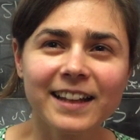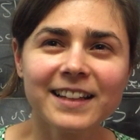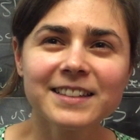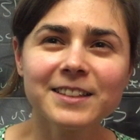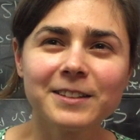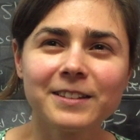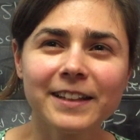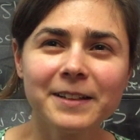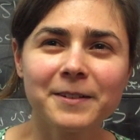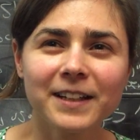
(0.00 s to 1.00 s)
That's a
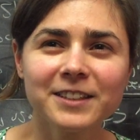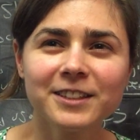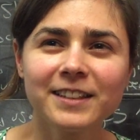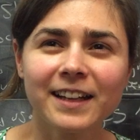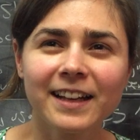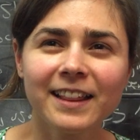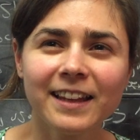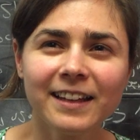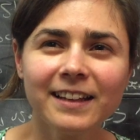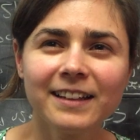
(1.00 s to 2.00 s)
great question. I
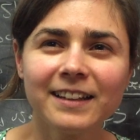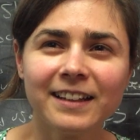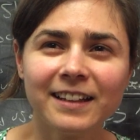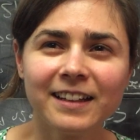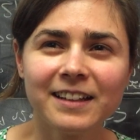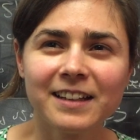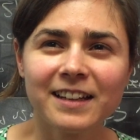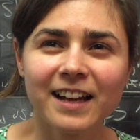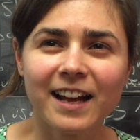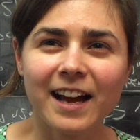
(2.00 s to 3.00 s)
think
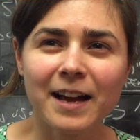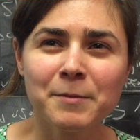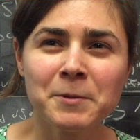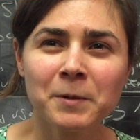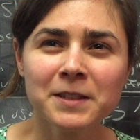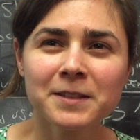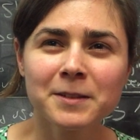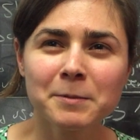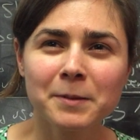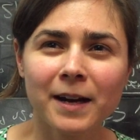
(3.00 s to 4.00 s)
I mean, what
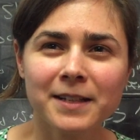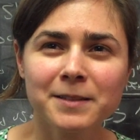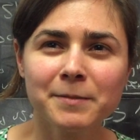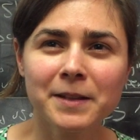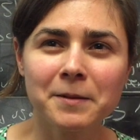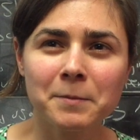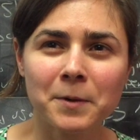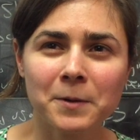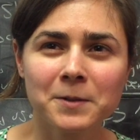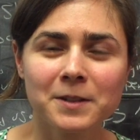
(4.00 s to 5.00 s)
surprised me the
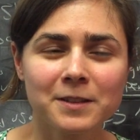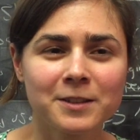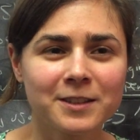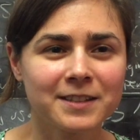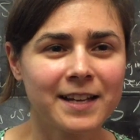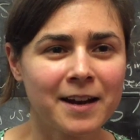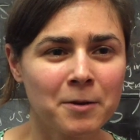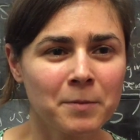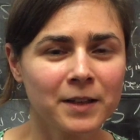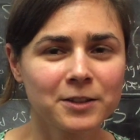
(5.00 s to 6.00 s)
most is just
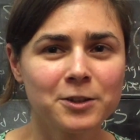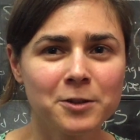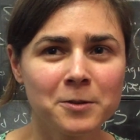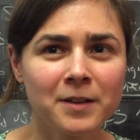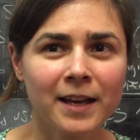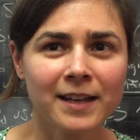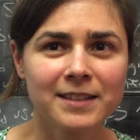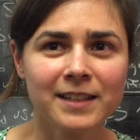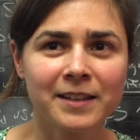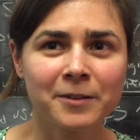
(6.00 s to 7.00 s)
how much you get
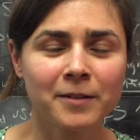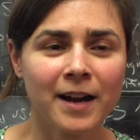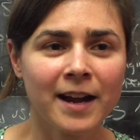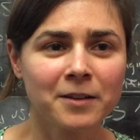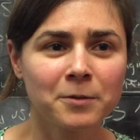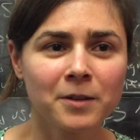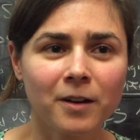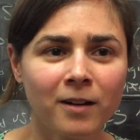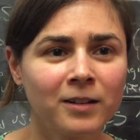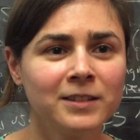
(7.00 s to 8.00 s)
to interact with
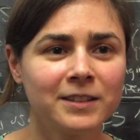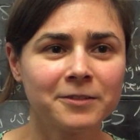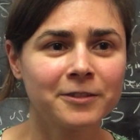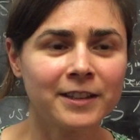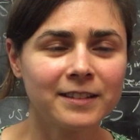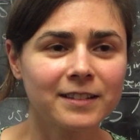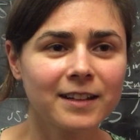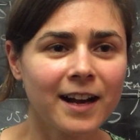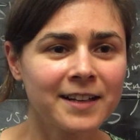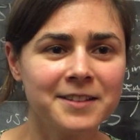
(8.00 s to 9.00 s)
all different
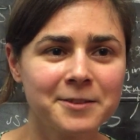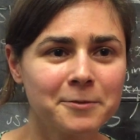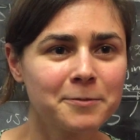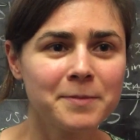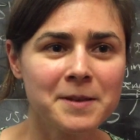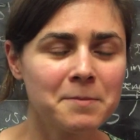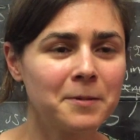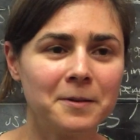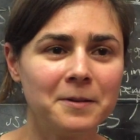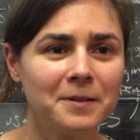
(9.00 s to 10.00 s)
kinds of
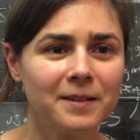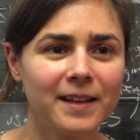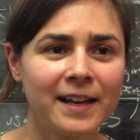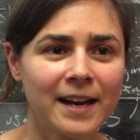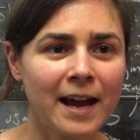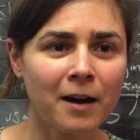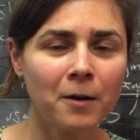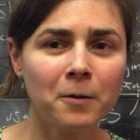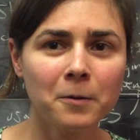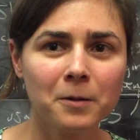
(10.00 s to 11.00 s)
people and
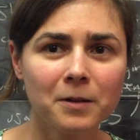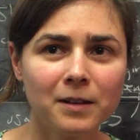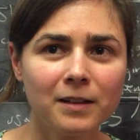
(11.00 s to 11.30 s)
how